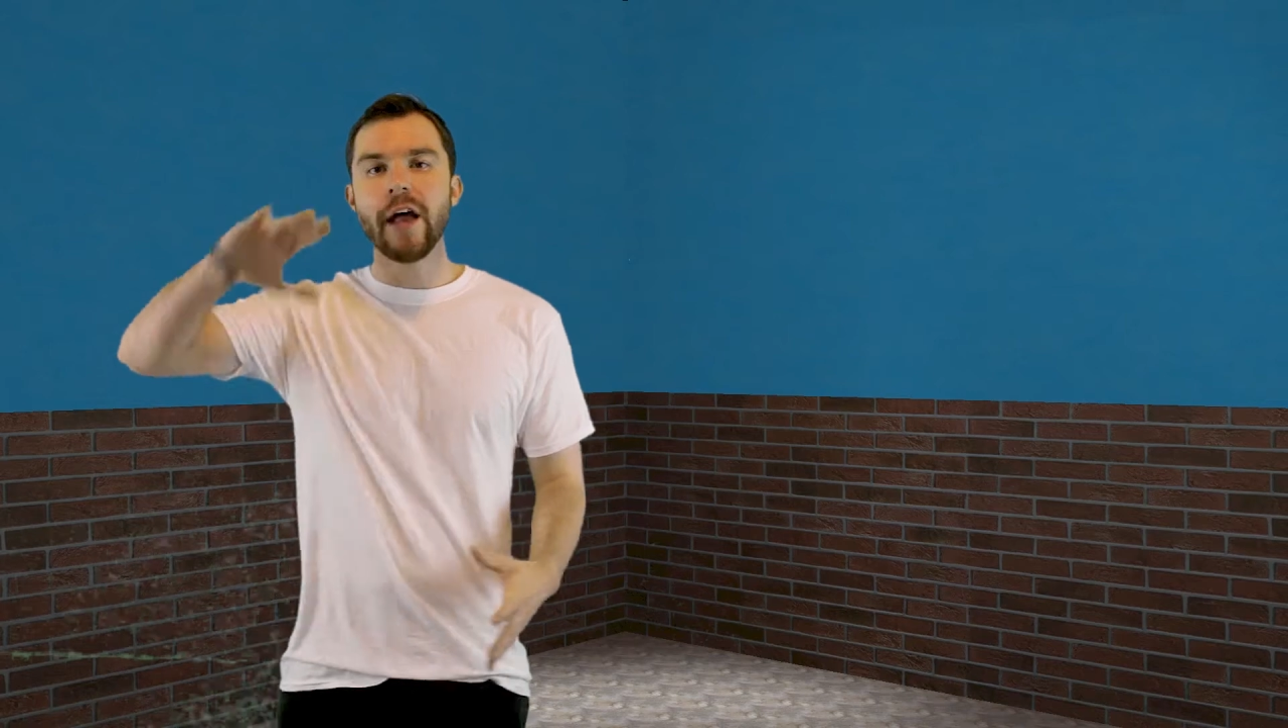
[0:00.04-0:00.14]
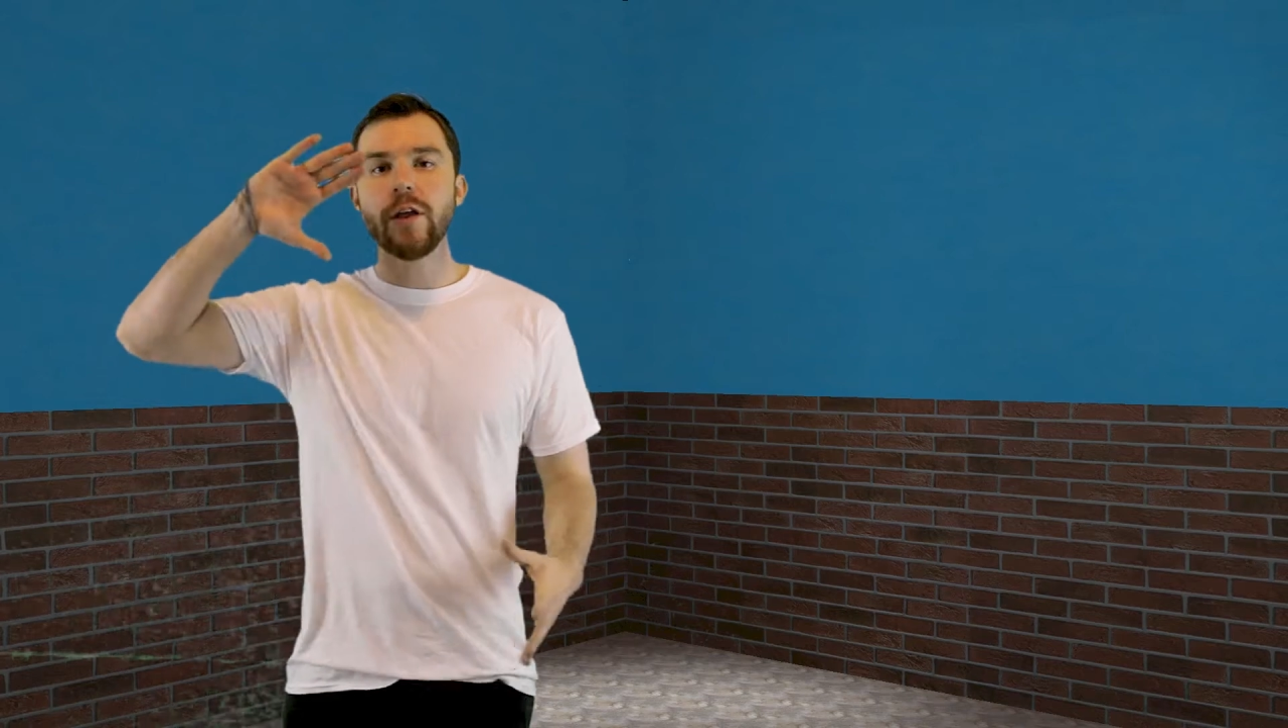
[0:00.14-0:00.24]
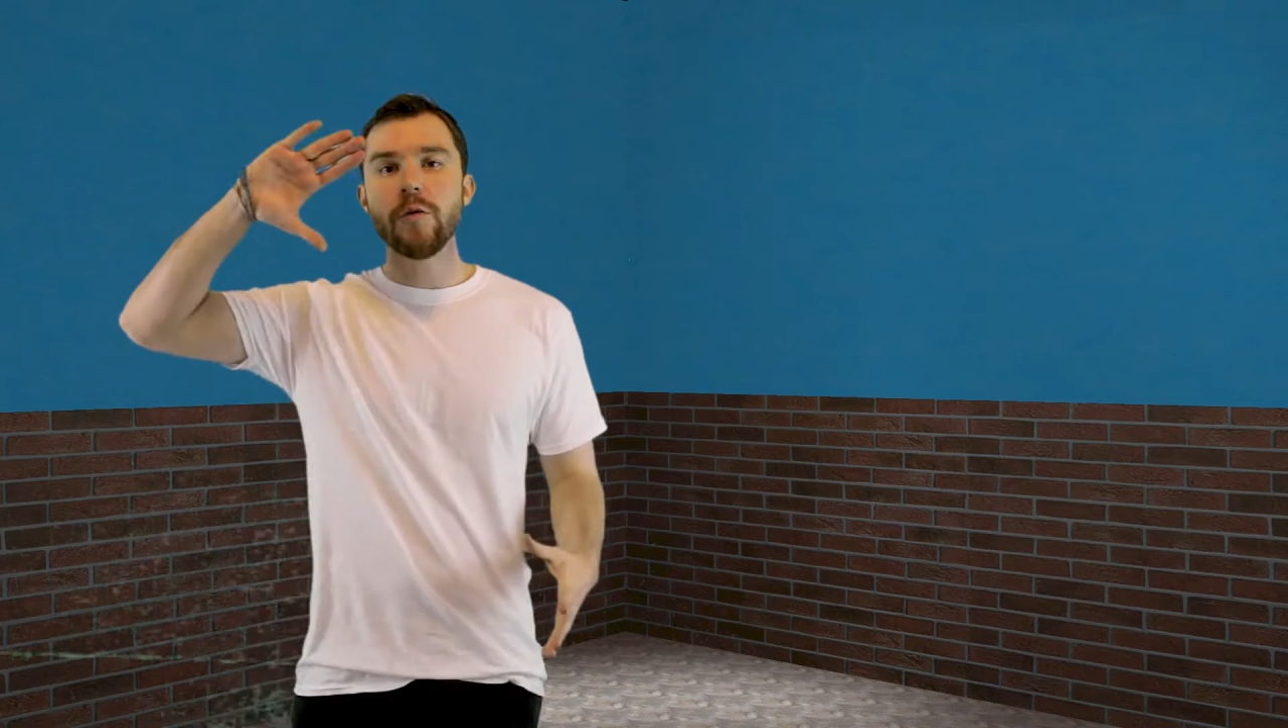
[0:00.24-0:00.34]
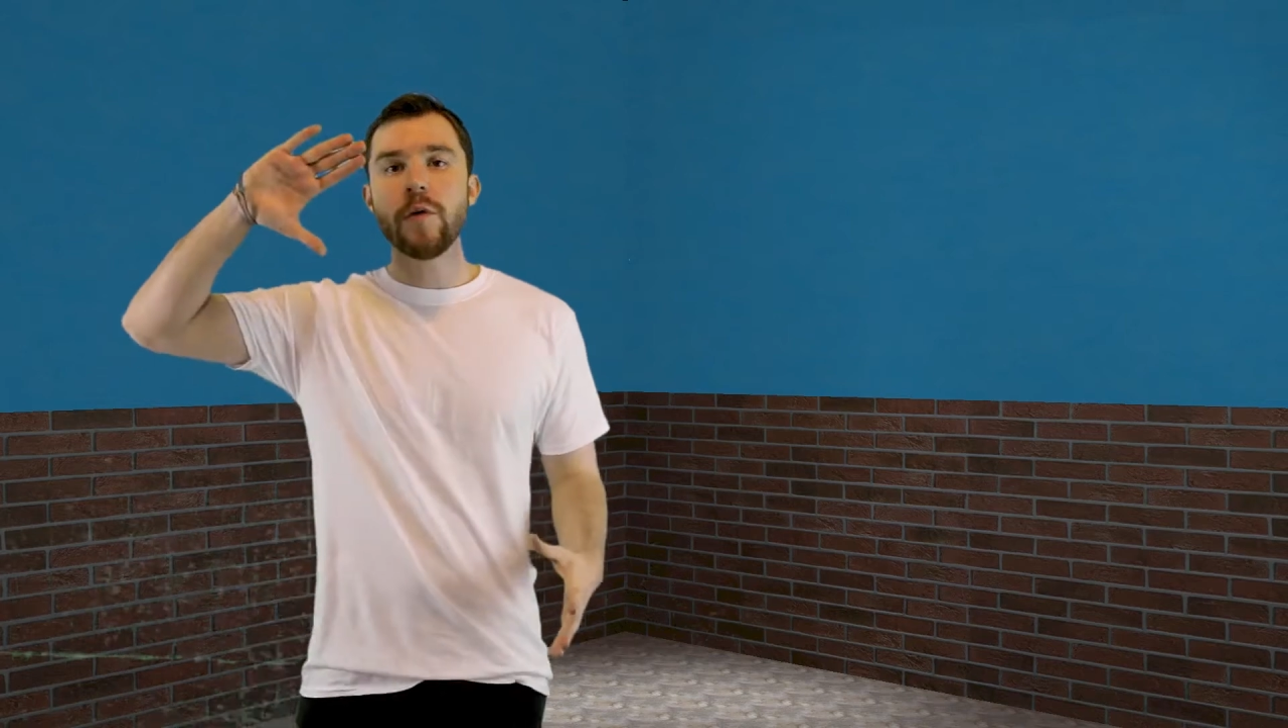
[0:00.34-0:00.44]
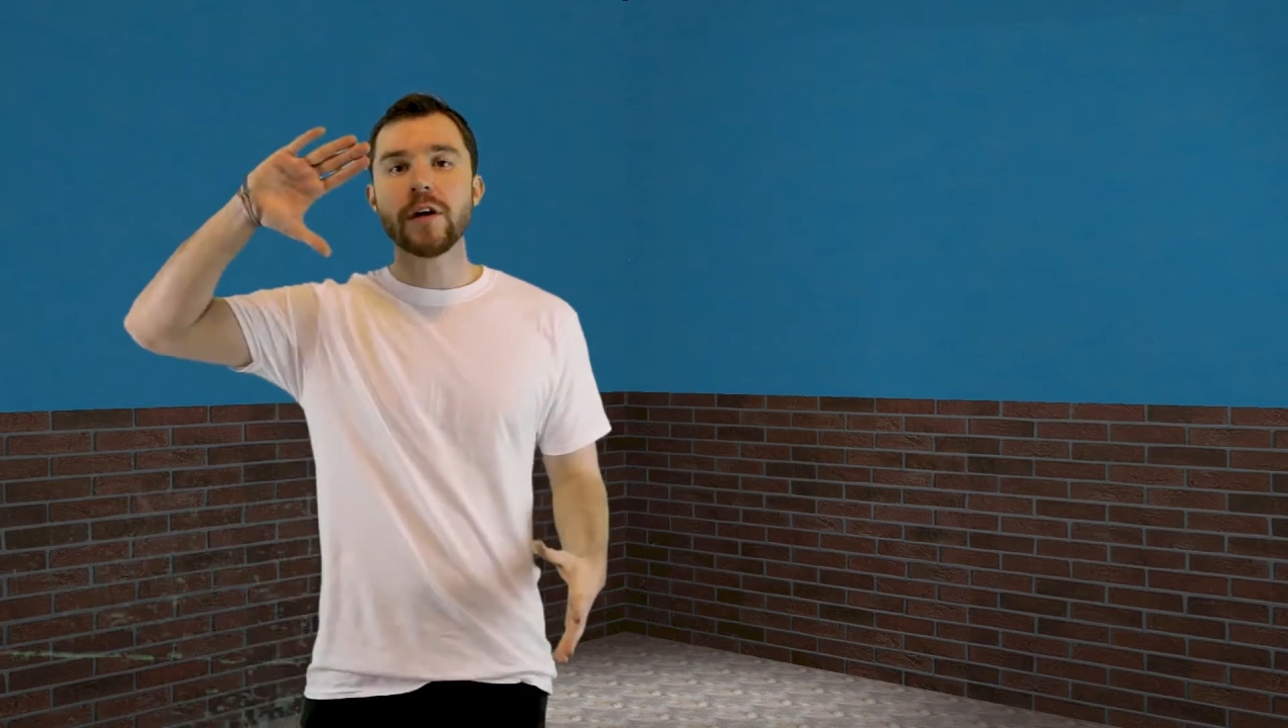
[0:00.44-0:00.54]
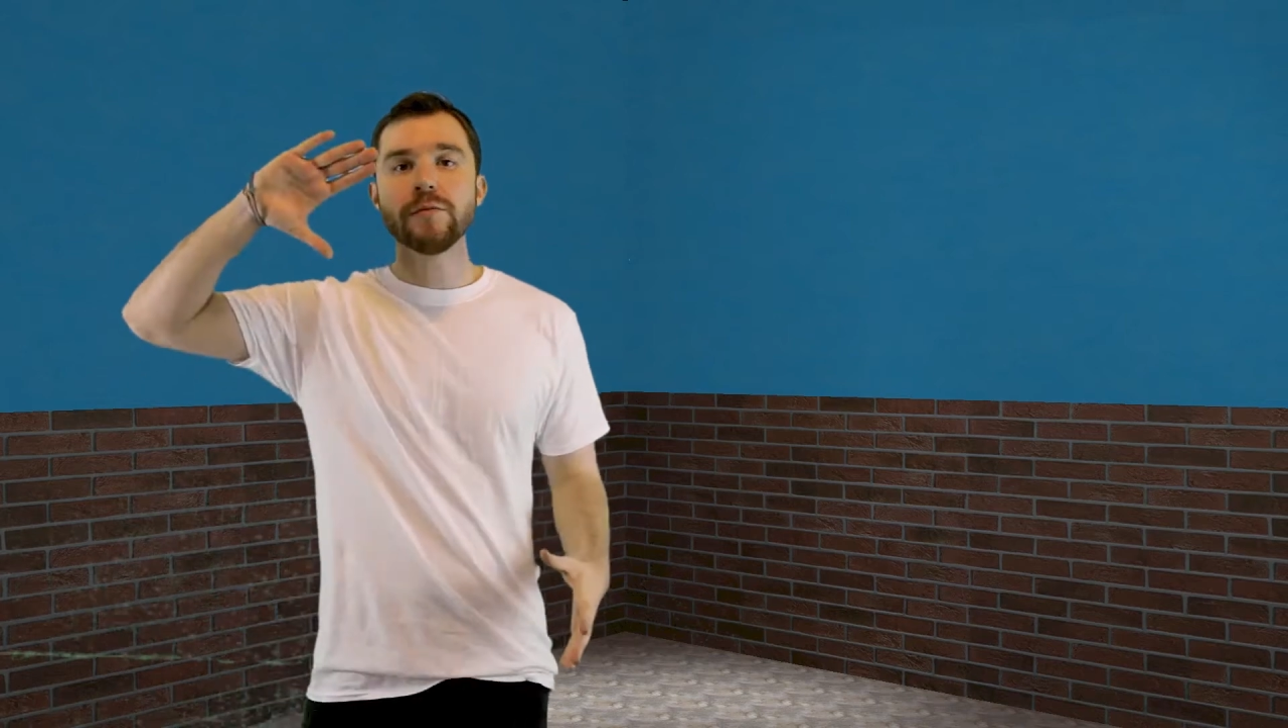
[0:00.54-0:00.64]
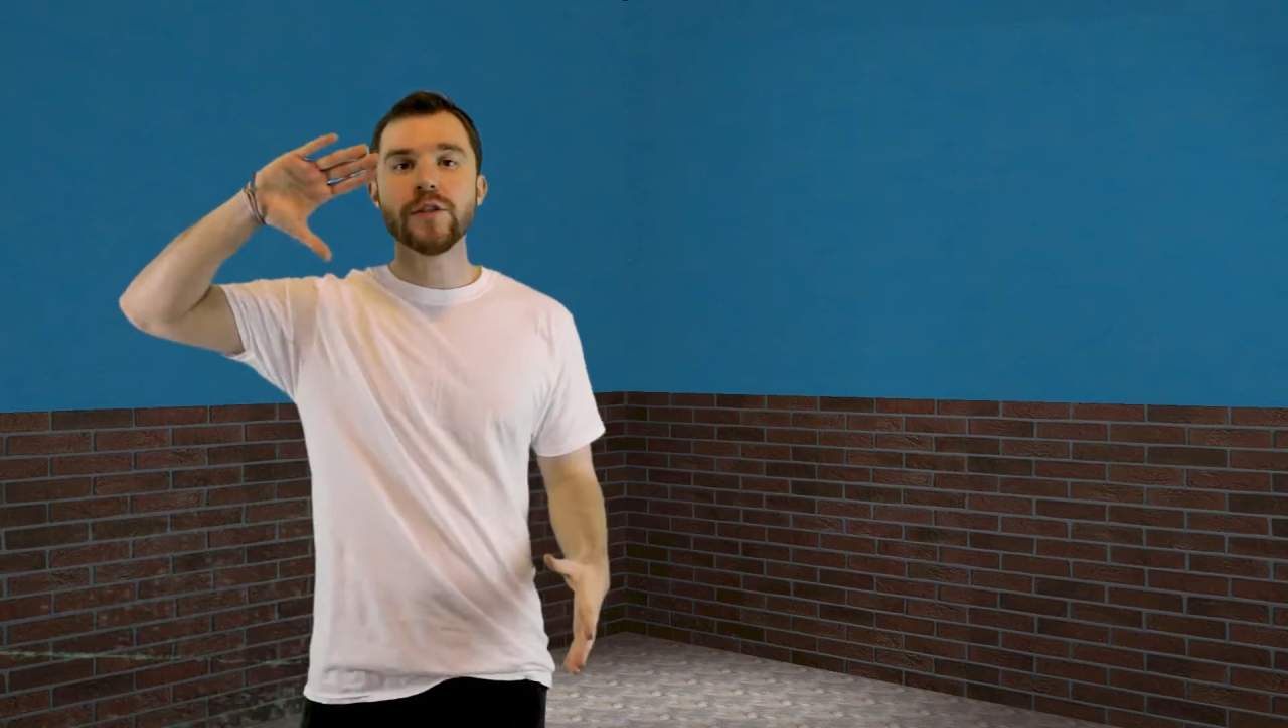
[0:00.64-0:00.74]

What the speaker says: Hello and welcome